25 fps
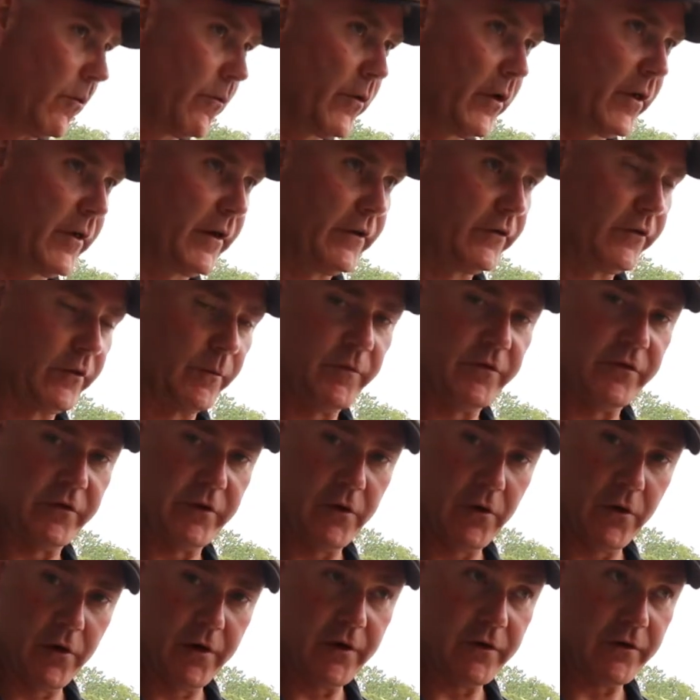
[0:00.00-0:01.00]
really some
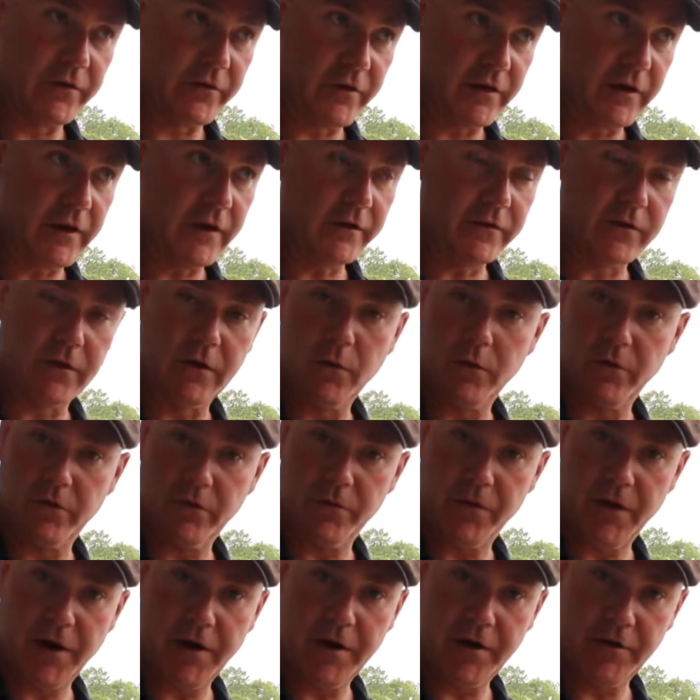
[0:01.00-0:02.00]
serious heat, and it was a
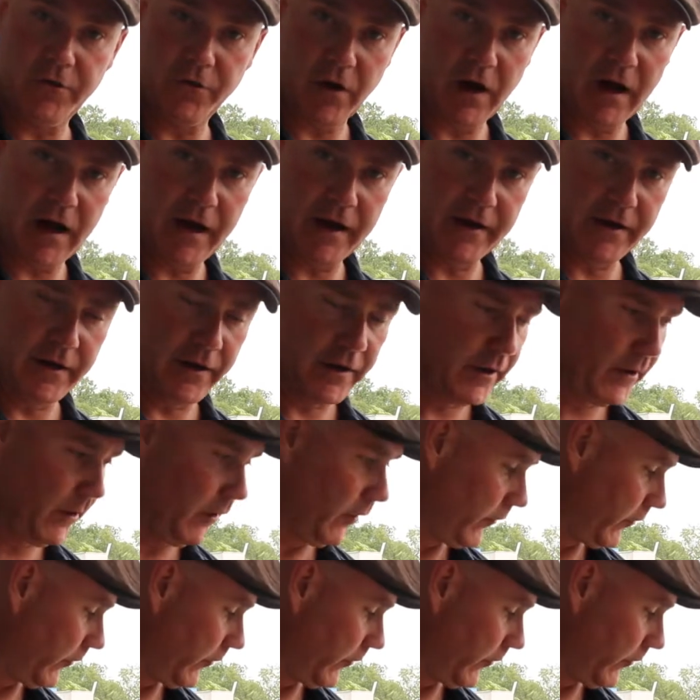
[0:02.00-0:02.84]
very dry year.